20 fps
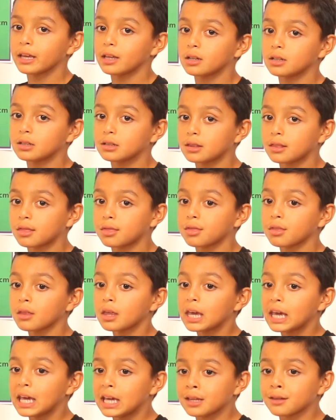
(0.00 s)
it's,
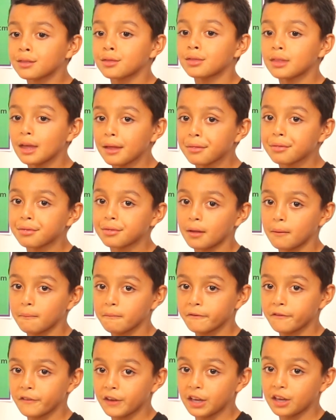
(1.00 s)
it says
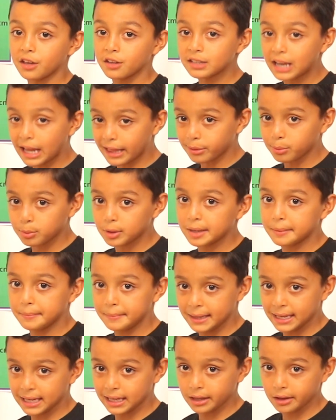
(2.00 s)
something and that's what it
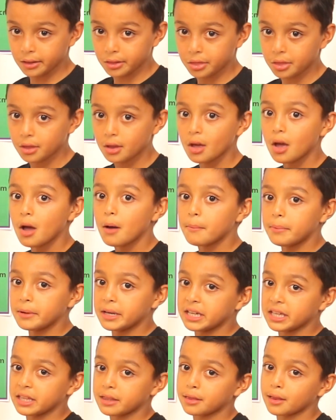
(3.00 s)
means.
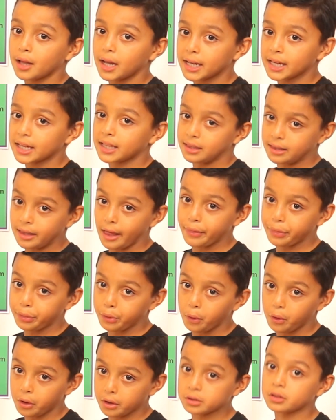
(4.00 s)
But it's like, that's
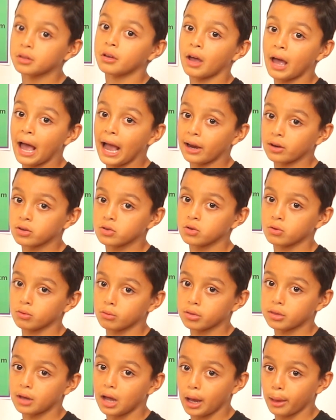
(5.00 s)
not the
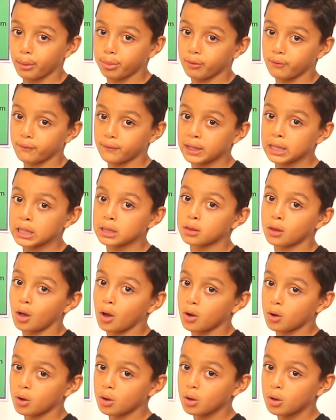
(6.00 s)
actual size of it. It's so.
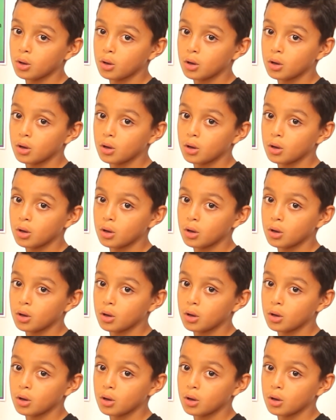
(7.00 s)
not the